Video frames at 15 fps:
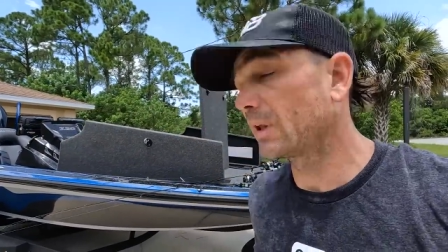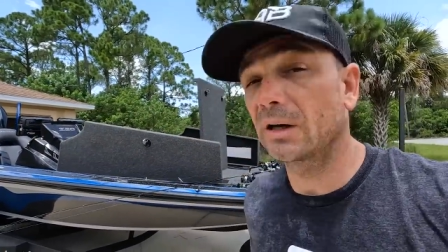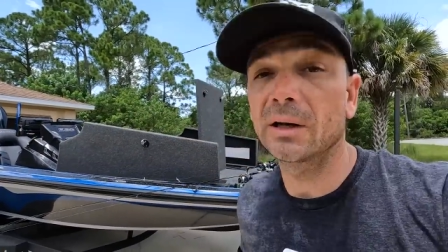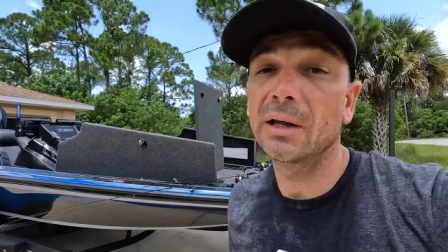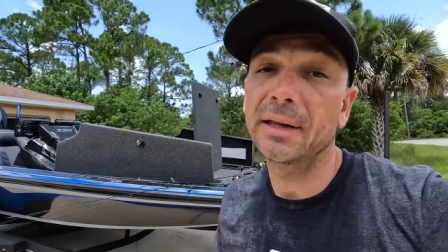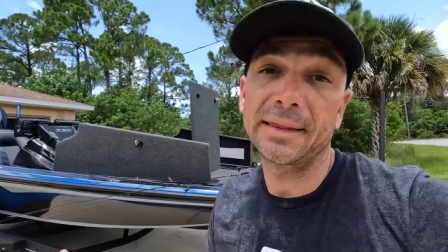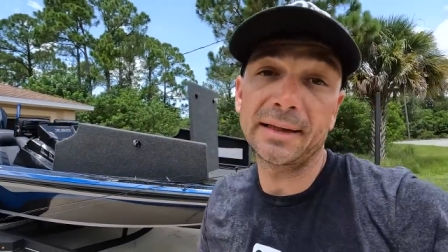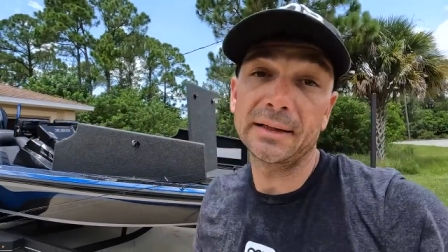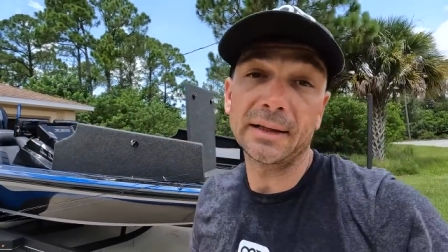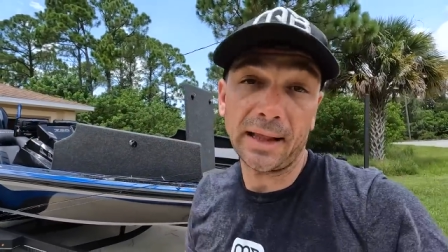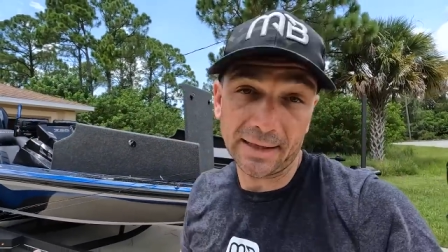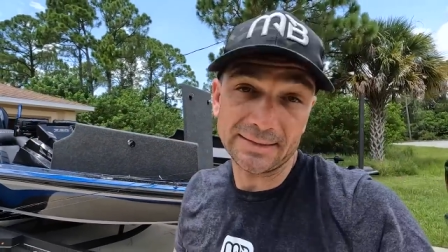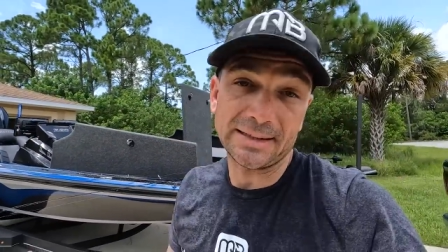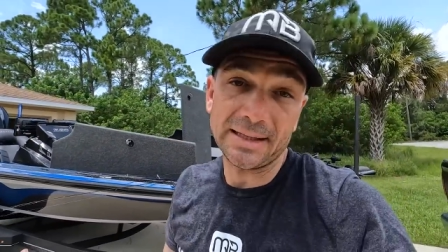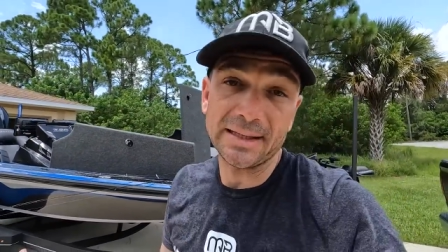that
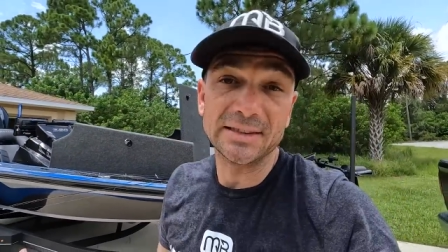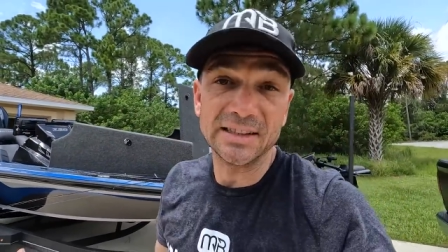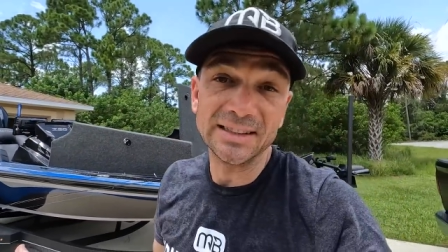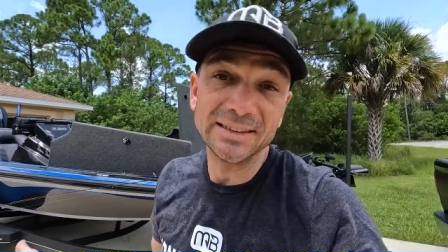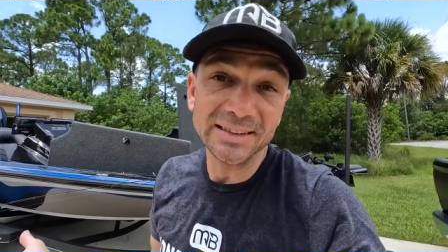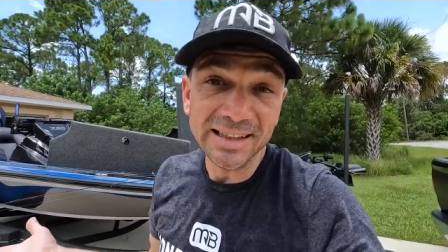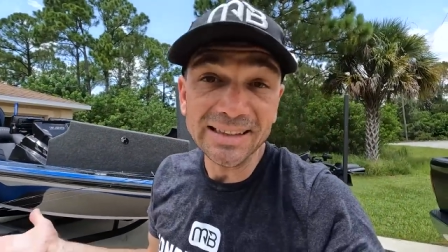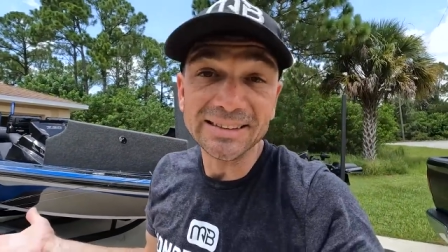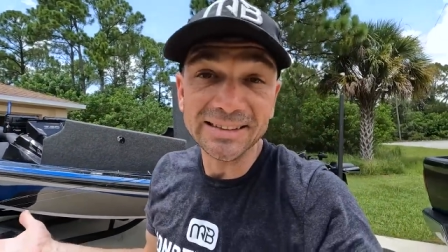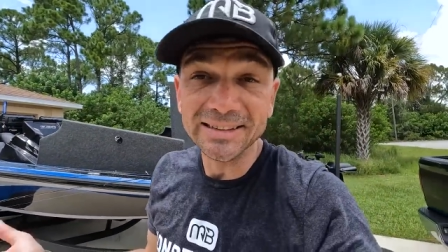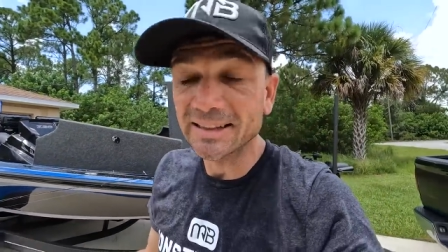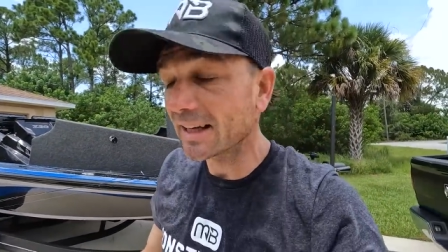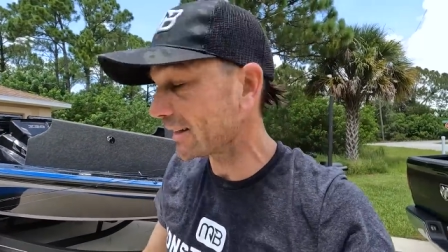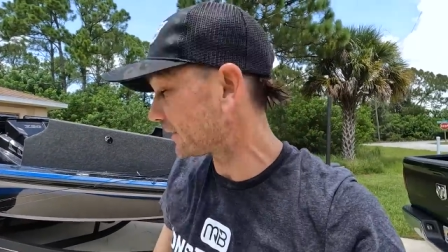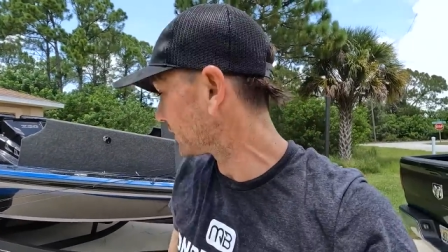I'd say that's a decent
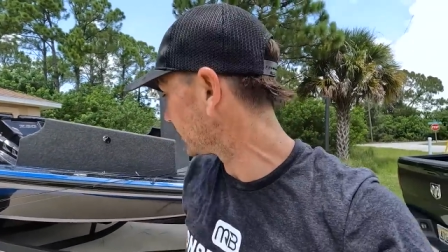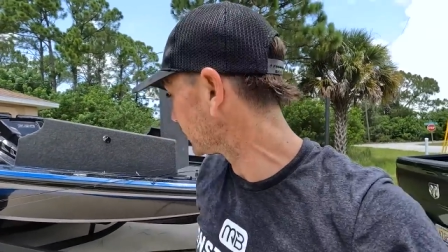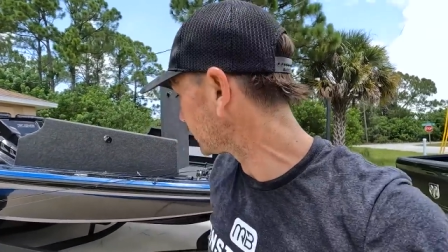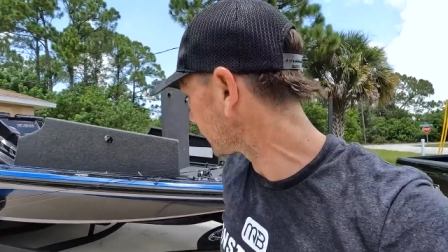test of the